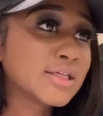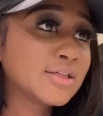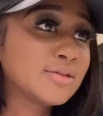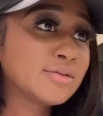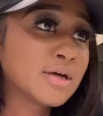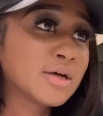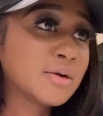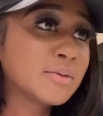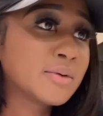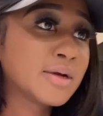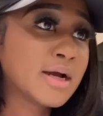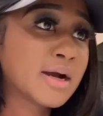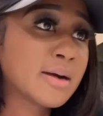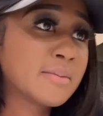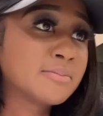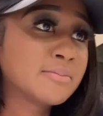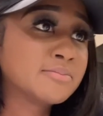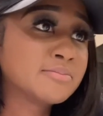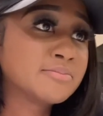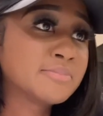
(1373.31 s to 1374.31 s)
you know what,
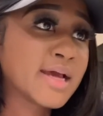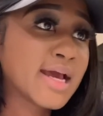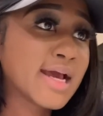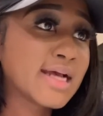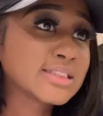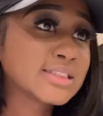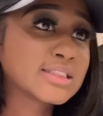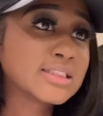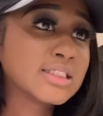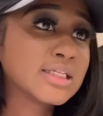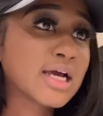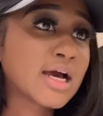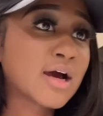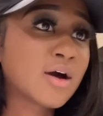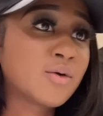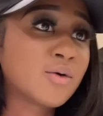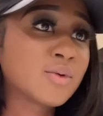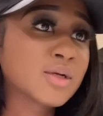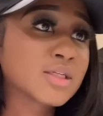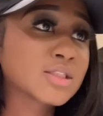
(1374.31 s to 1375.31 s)
I'm past it.
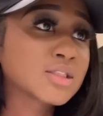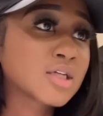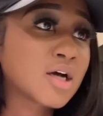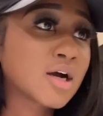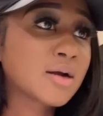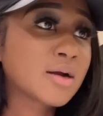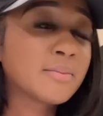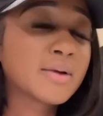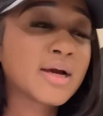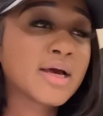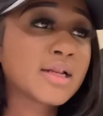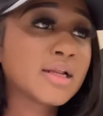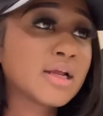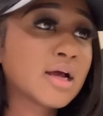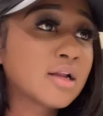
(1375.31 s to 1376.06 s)
I don't want to talk about it.